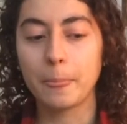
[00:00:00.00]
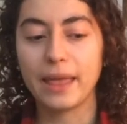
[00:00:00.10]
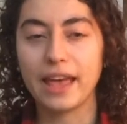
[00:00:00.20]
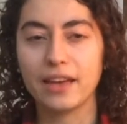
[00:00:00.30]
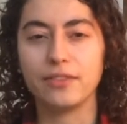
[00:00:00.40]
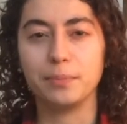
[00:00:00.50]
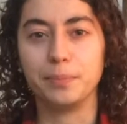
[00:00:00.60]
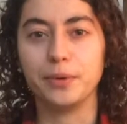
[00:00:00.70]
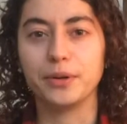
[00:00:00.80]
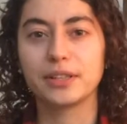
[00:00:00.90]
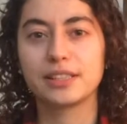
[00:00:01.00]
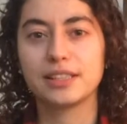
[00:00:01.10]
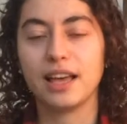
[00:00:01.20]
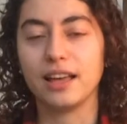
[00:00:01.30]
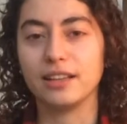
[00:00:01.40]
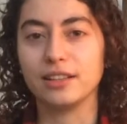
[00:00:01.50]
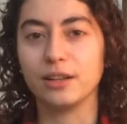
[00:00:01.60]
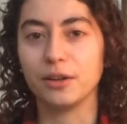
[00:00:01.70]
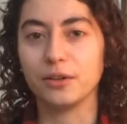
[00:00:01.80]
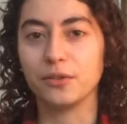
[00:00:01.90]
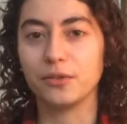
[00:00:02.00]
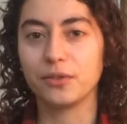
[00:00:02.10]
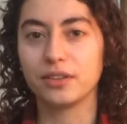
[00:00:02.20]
heavy books and a lot of